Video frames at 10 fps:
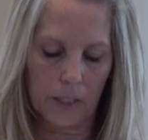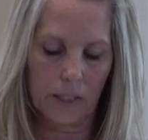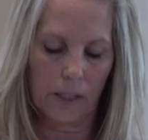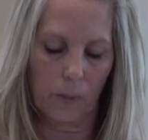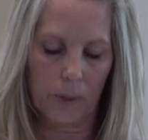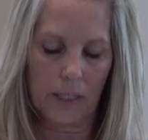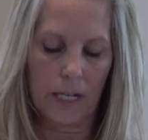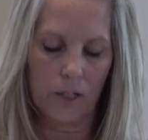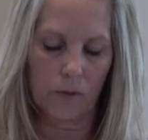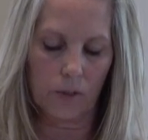see their
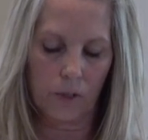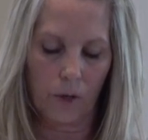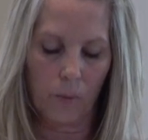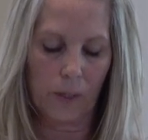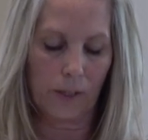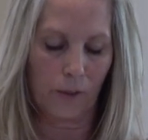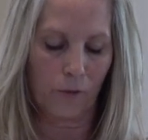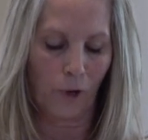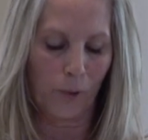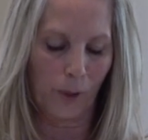potential, to know what they're
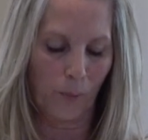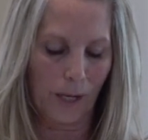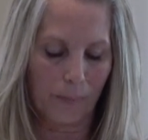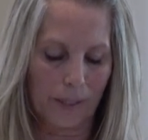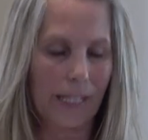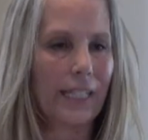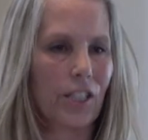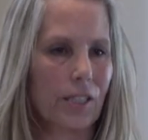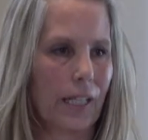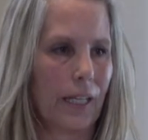throwing away, but they
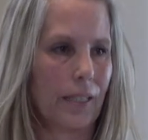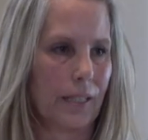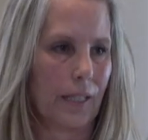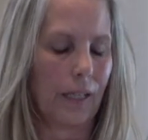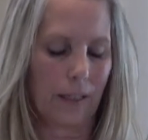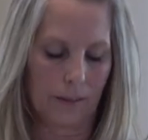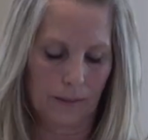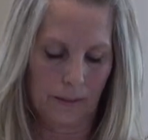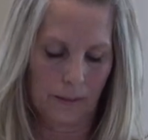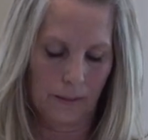just can't see it,
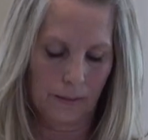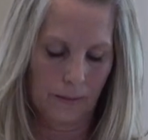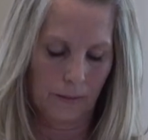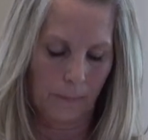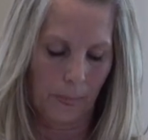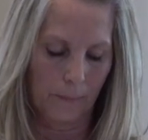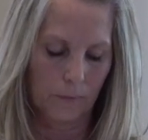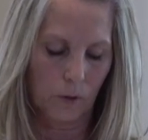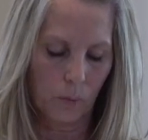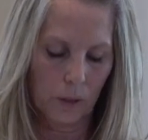
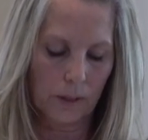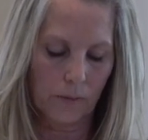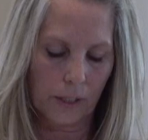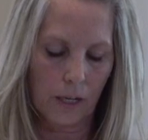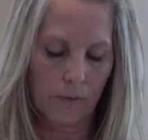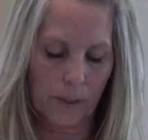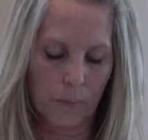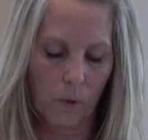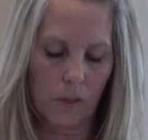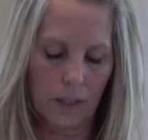to want their recovery
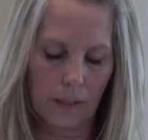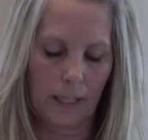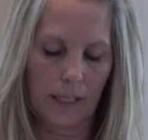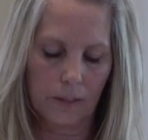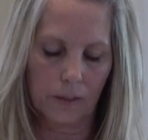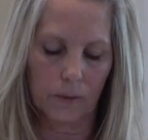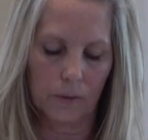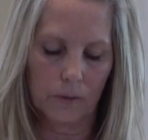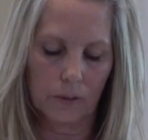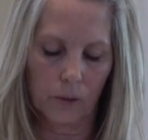more than they do,
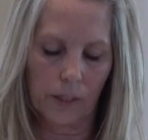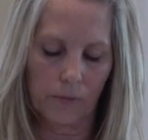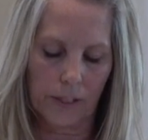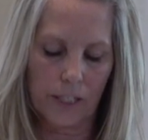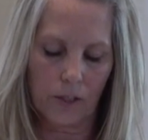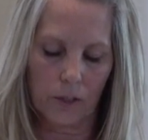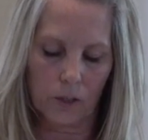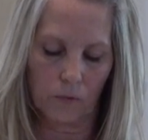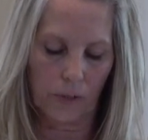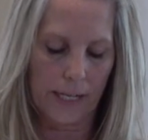doing research
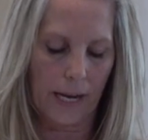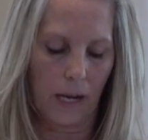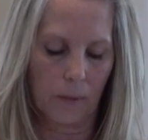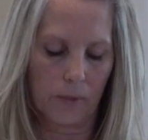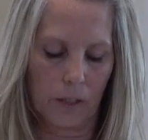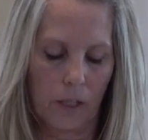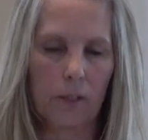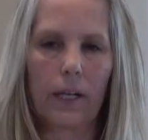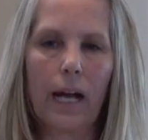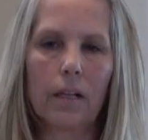on rehabs and
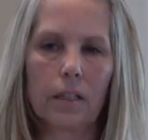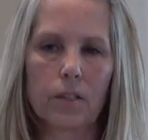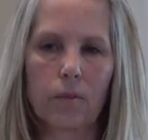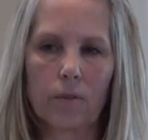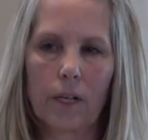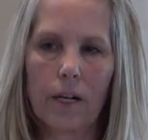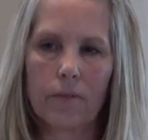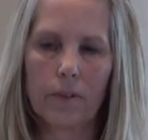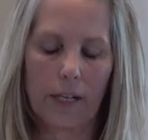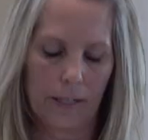other outlets for
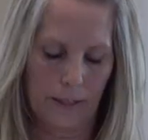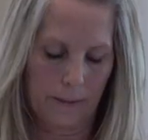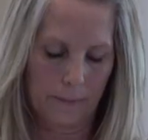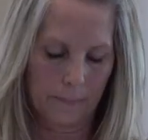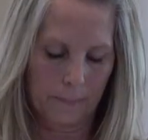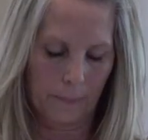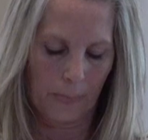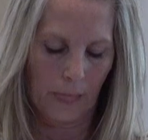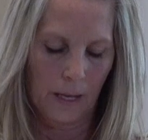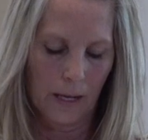recovery.
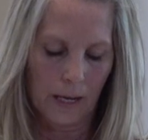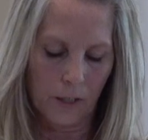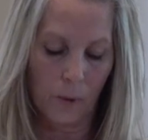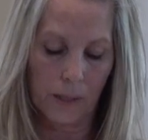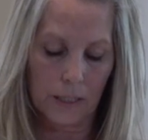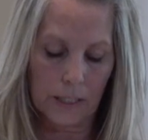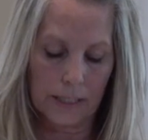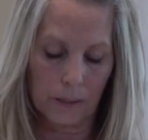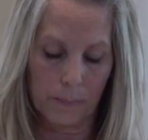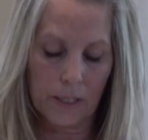I know what it's like
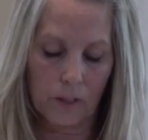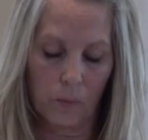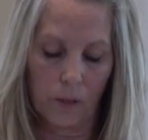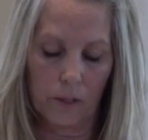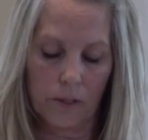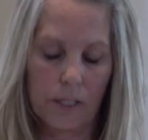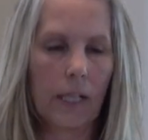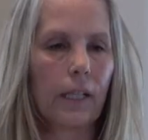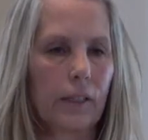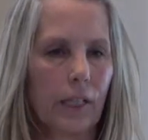to miss someone who's
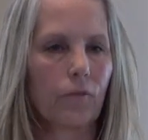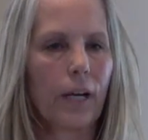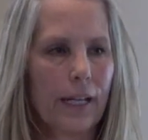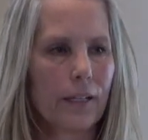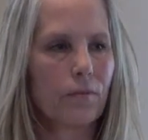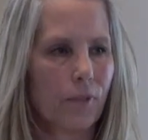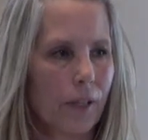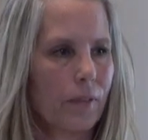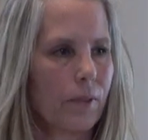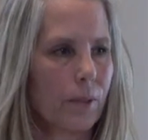standing right in
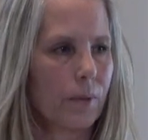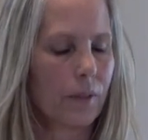front of you,